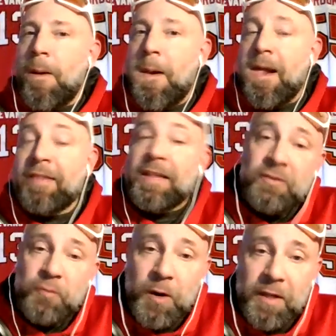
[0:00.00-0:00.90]
At
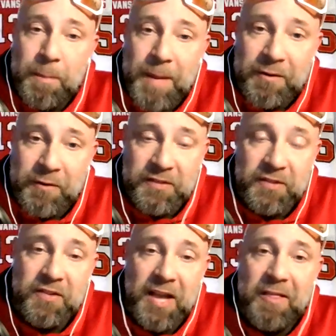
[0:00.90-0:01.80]
least one of the main
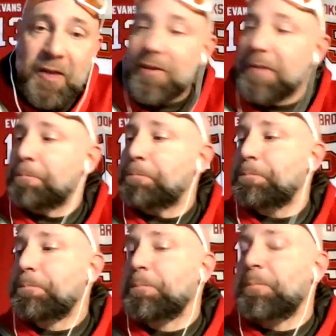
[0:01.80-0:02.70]
reasons I love it.
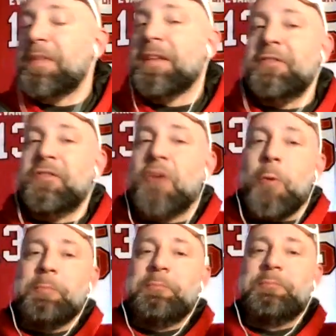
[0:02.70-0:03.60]

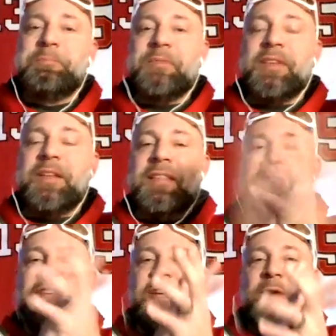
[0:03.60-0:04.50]
So
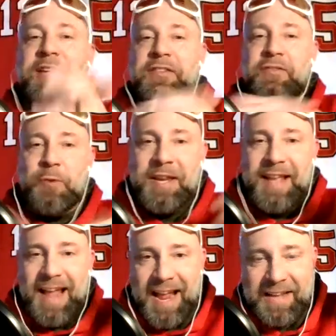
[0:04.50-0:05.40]
let's get right to it
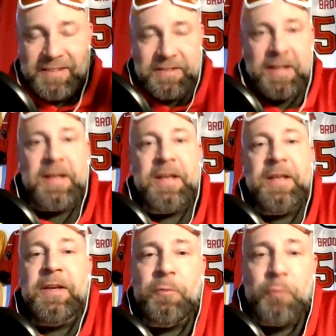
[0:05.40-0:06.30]
and
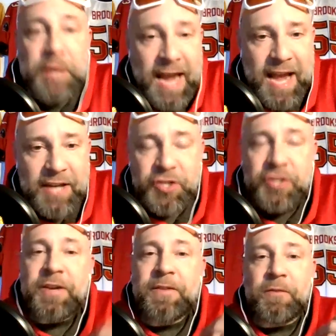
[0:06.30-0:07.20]

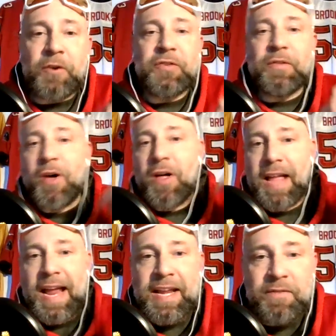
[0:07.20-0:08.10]
rehash. First of all,
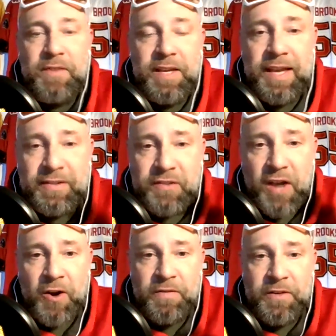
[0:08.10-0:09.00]
ADV is
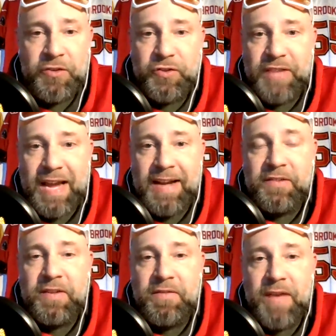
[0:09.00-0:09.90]
artificial
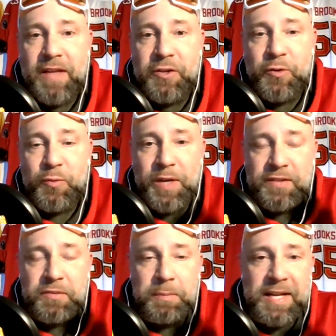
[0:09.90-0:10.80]
dynasty value. We
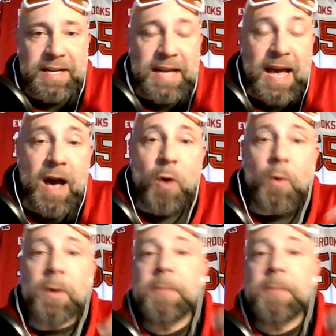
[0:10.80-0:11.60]
explained how